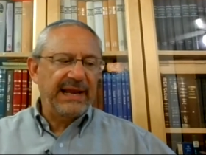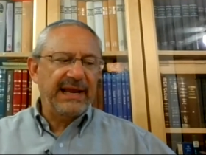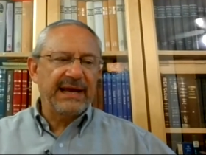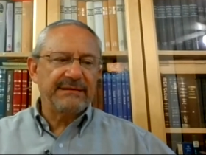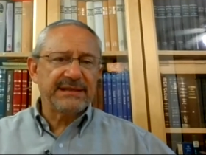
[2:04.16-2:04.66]

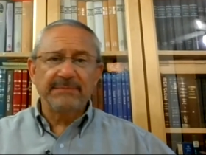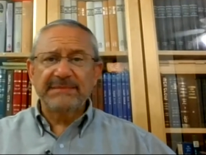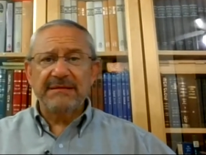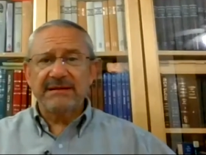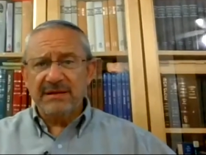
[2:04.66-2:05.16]
And
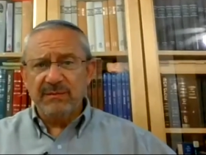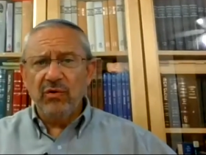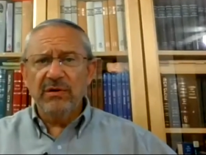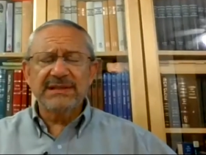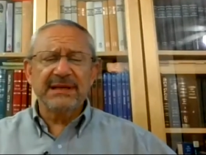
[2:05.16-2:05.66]
sometimes there's
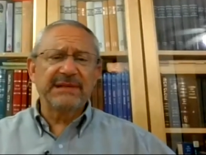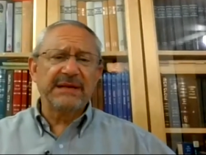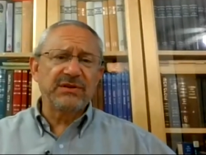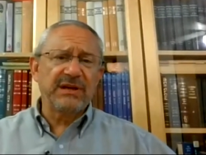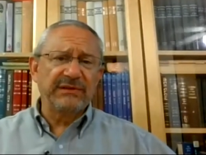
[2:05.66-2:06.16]
more, and
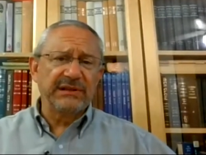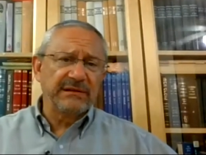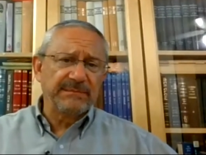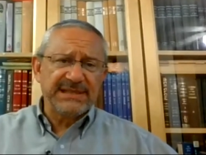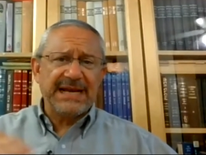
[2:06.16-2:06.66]
sometimes you have a
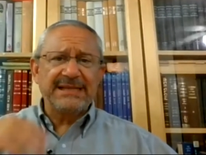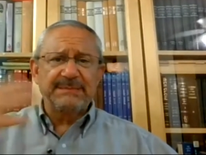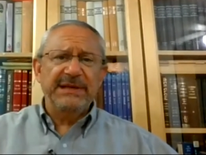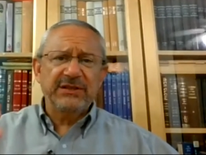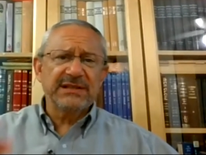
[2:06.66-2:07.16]
little side
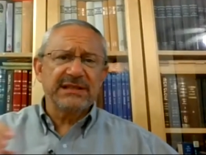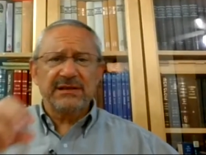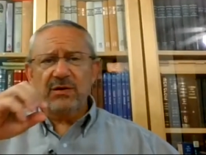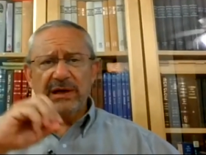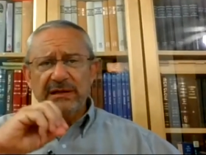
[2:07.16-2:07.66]
speeches,
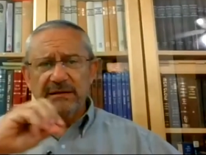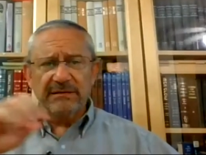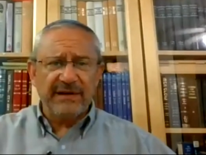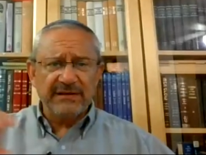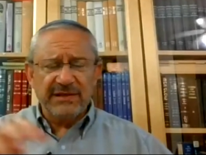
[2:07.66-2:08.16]
a quick
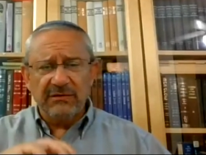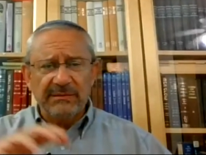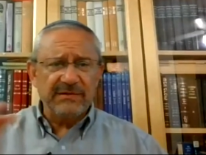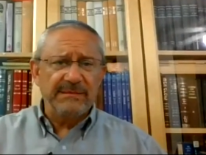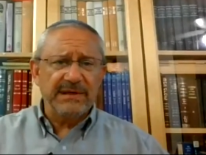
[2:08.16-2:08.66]
little Dvar
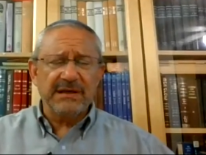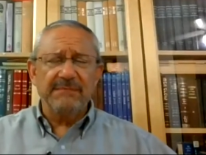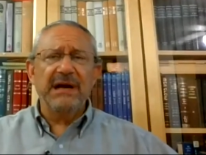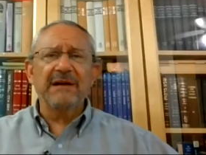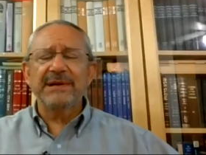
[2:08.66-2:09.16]
Torah between
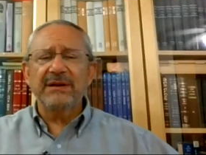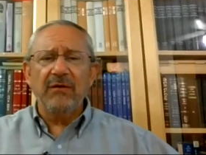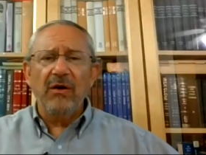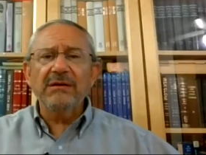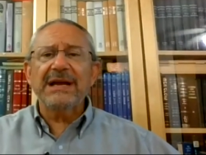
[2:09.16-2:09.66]
Mincha Mar, but
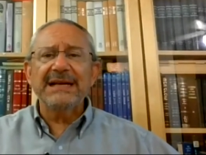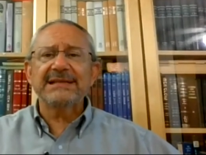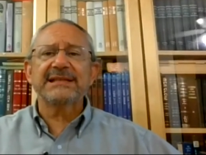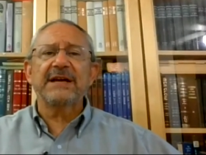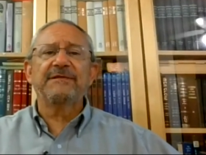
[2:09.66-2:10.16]
all
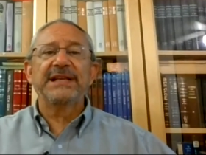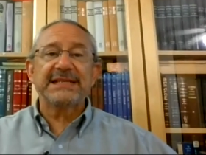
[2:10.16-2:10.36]
kinds of stuff.